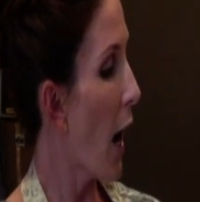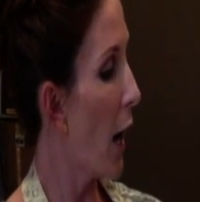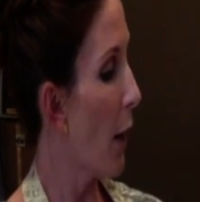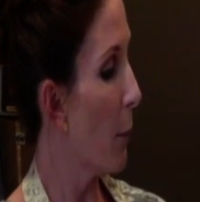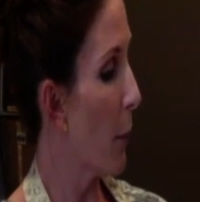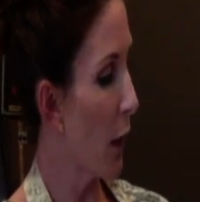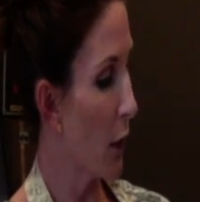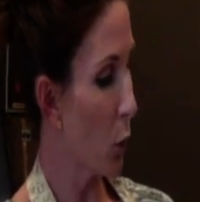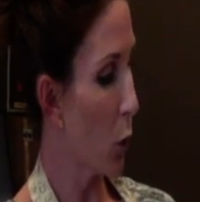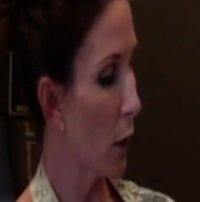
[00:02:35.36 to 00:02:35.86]

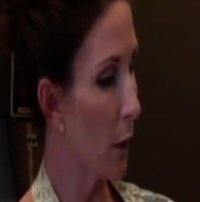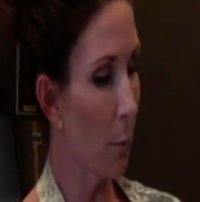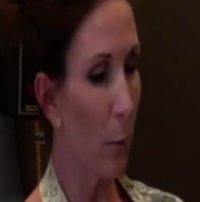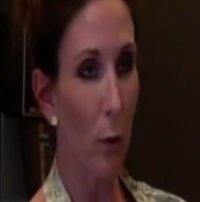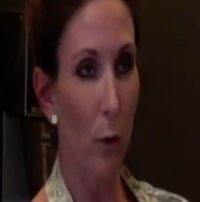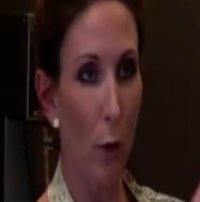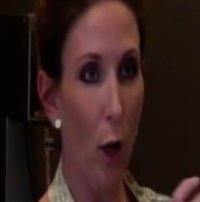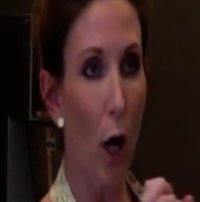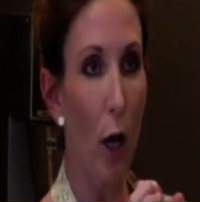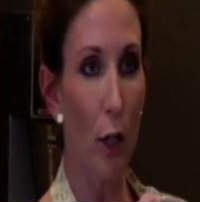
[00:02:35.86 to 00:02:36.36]
or
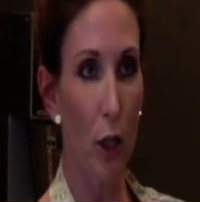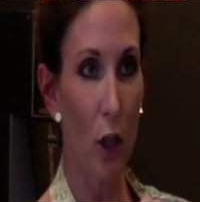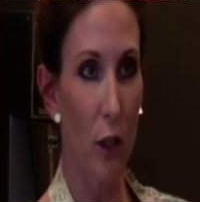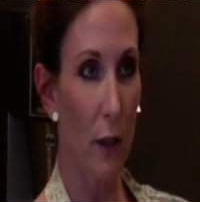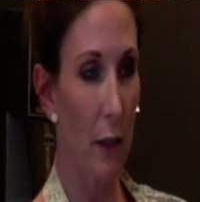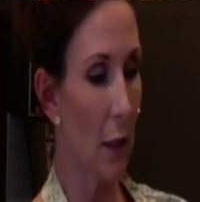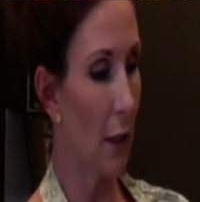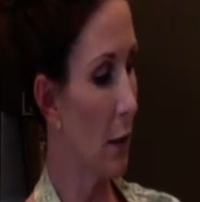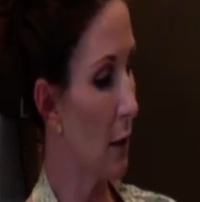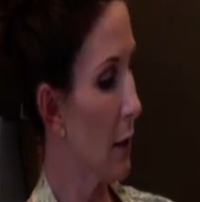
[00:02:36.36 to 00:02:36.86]
large seed
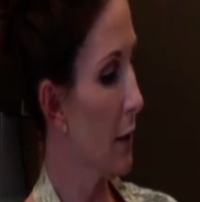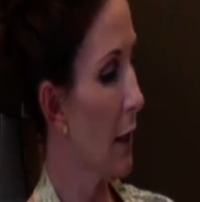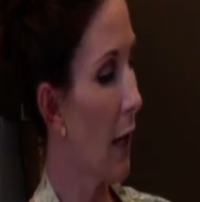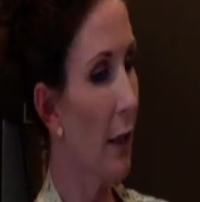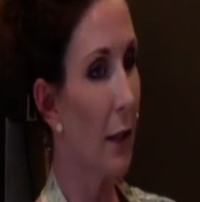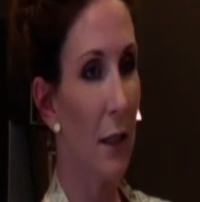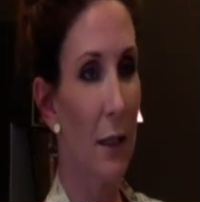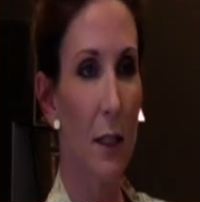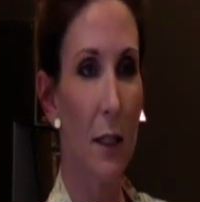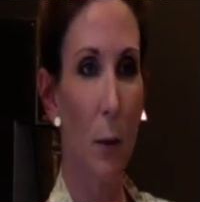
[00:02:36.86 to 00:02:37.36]
inside that's
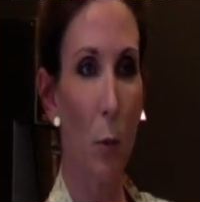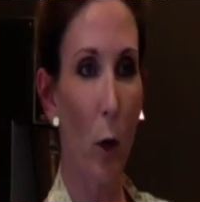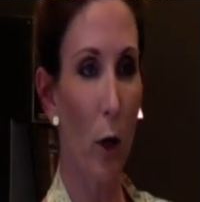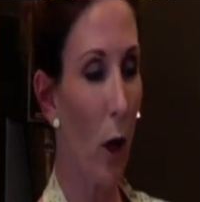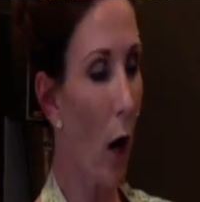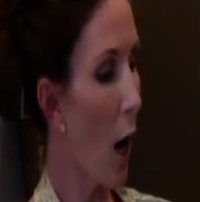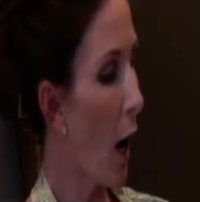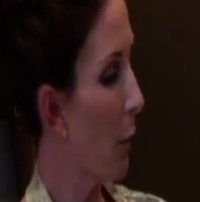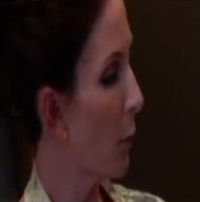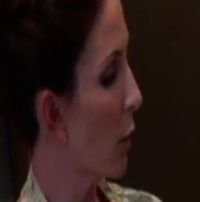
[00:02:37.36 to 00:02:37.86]
somewhat
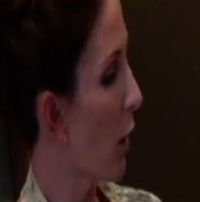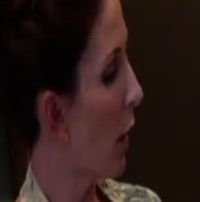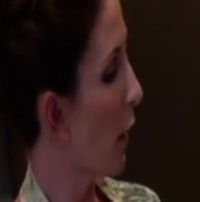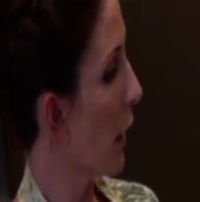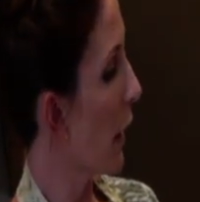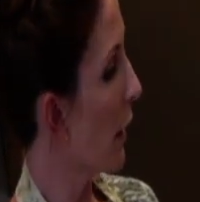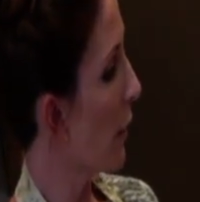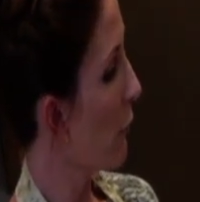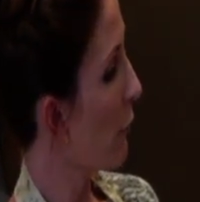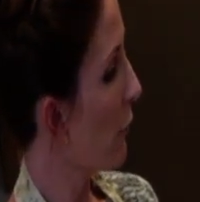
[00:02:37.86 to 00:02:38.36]
oblong, and it
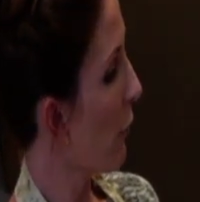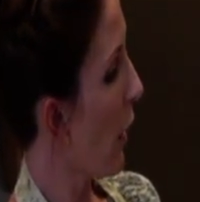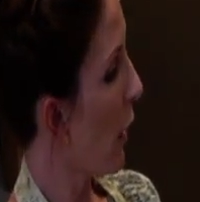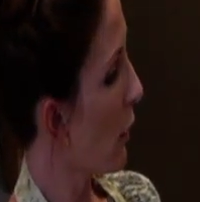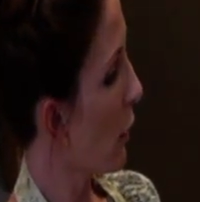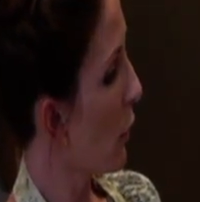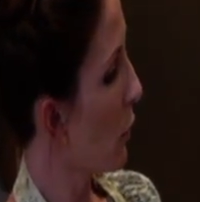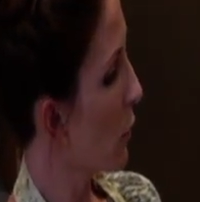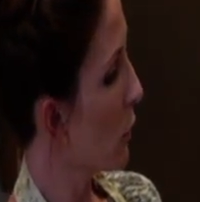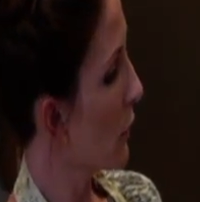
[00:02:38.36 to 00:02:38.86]

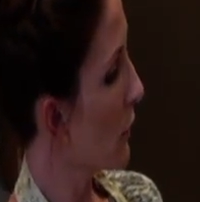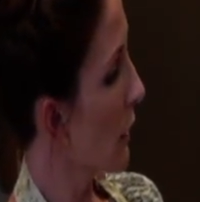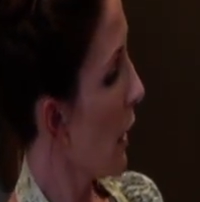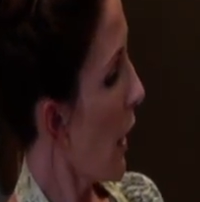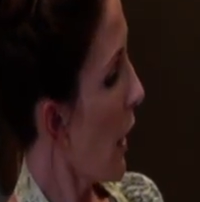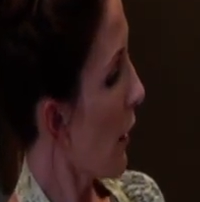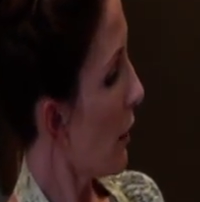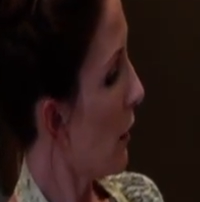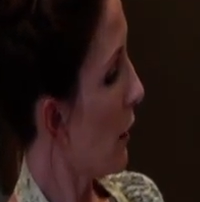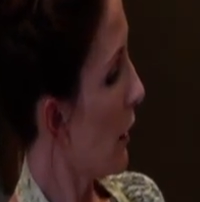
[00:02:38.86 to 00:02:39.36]
follows
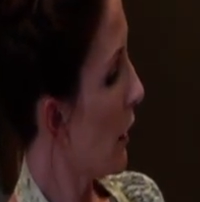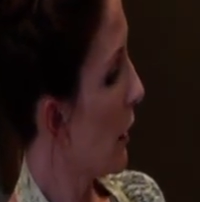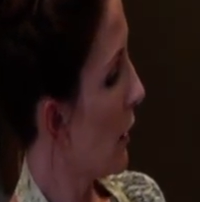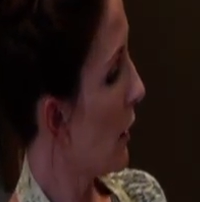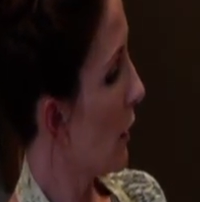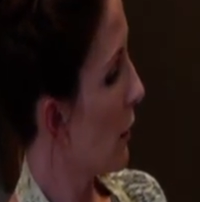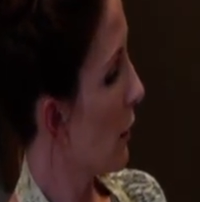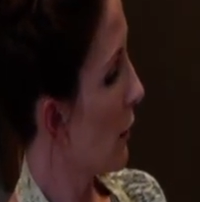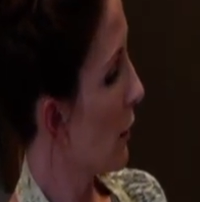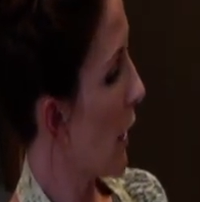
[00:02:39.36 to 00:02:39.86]
the
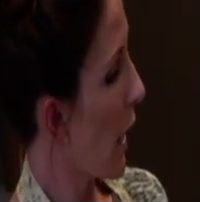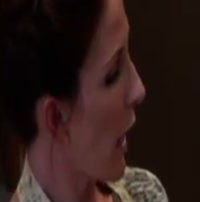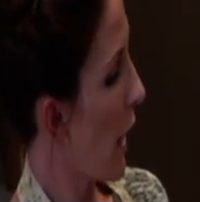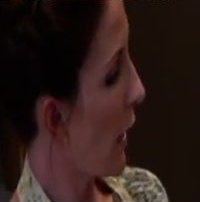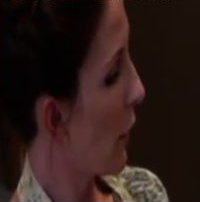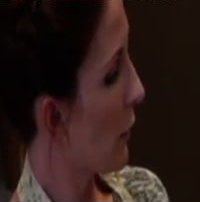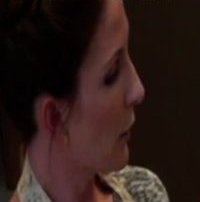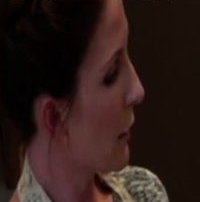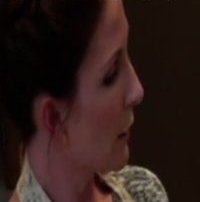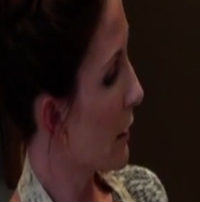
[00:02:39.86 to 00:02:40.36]
line,
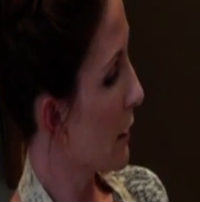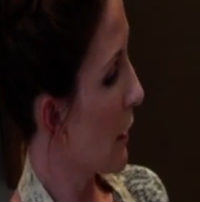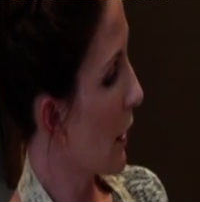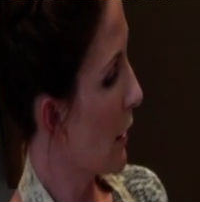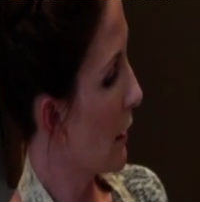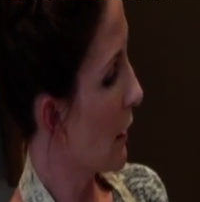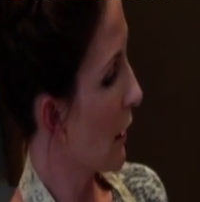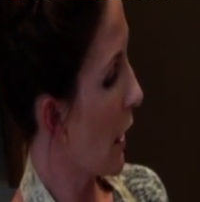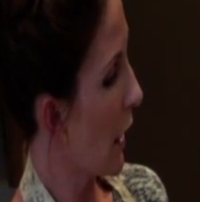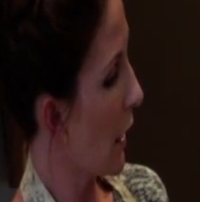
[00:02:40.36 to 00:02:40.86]
this
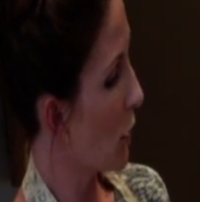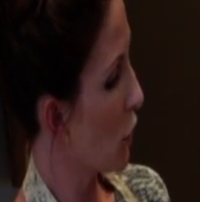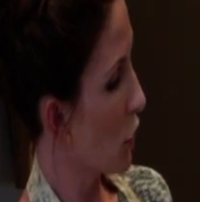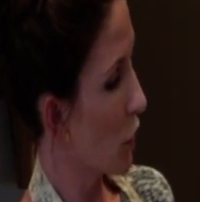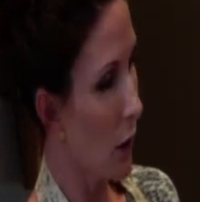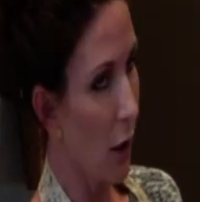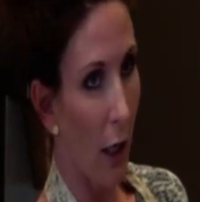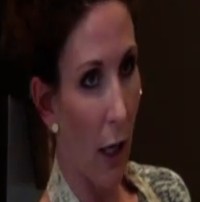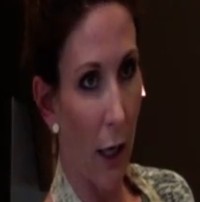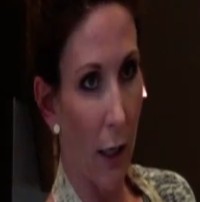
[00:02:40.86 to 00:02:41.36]
indication
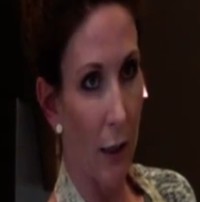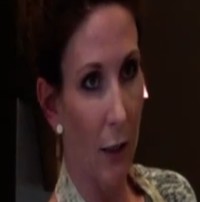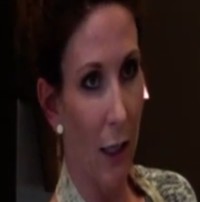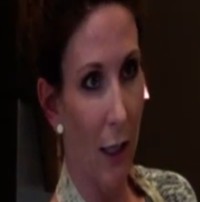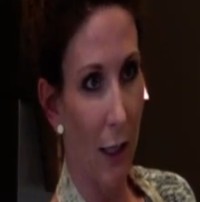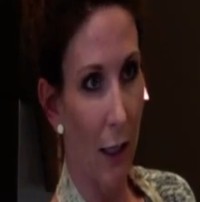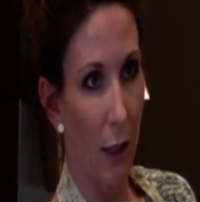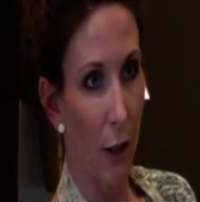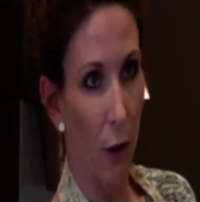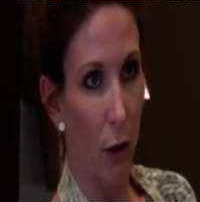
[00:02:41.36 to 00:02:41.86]
line
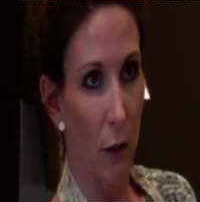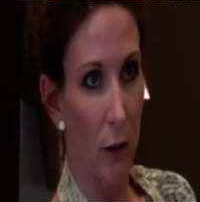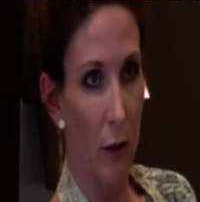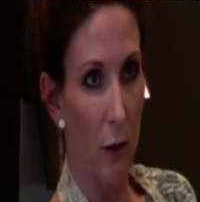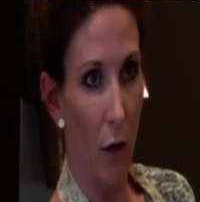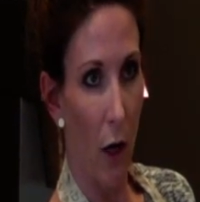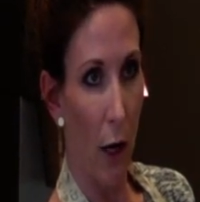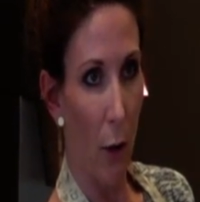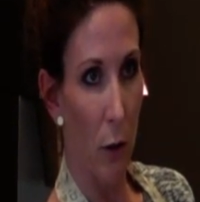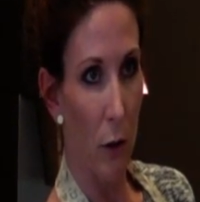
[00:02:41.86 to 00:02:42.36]
here is how
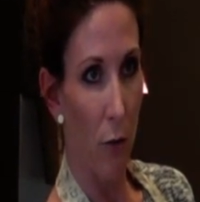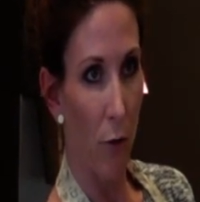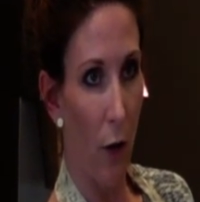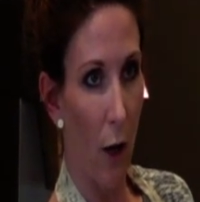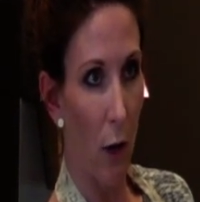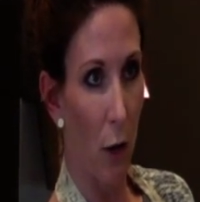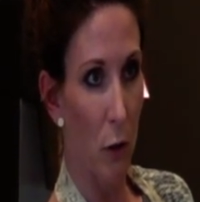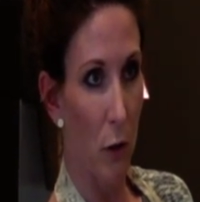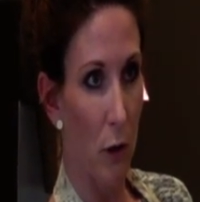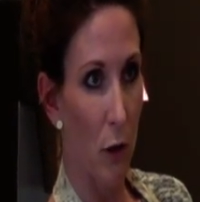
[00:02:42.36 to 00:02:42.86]
it follows.
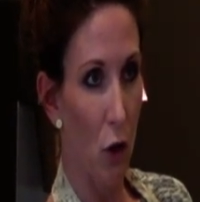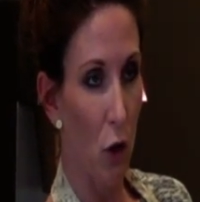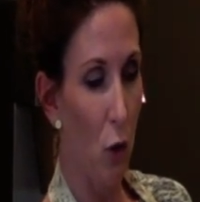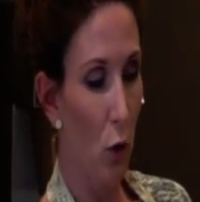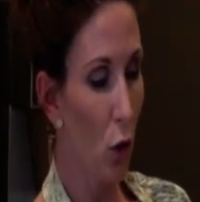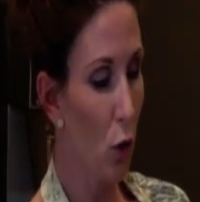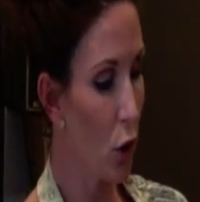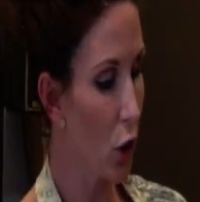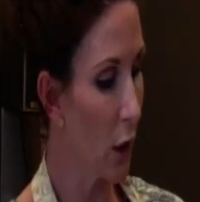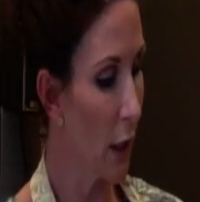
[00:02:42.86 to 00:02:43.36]
And so
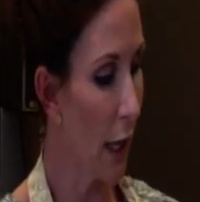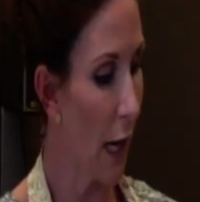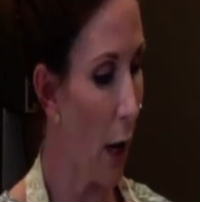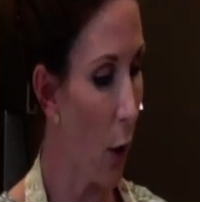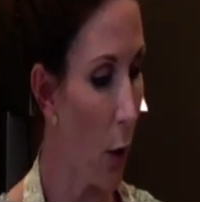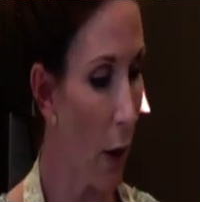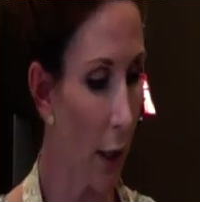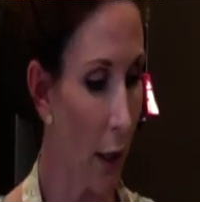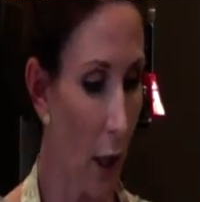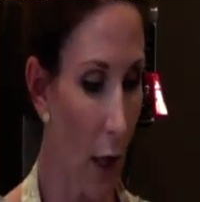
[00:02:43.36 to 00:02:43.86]
usually how I
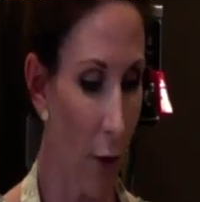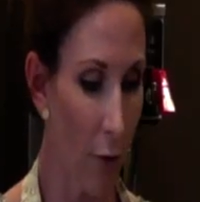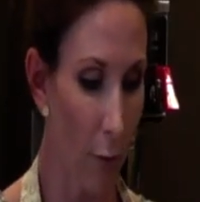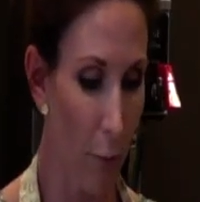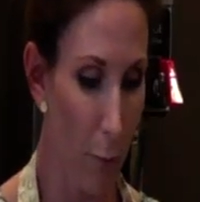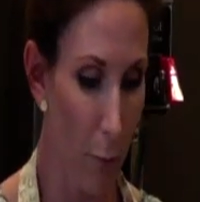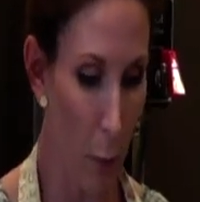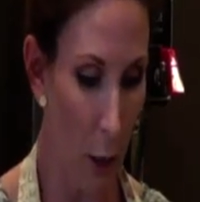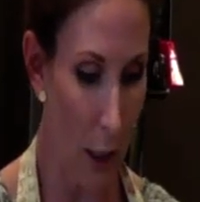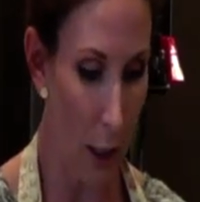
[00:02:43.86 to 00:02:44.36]
cut
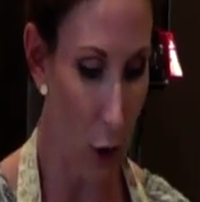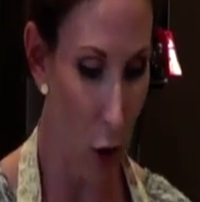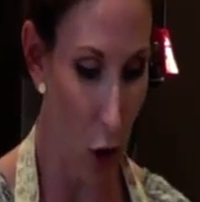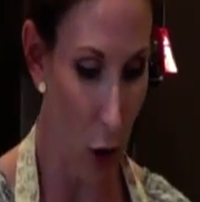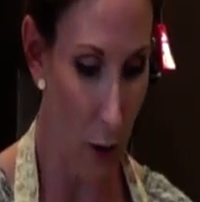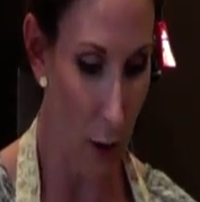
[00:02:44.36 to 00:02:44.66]
peaches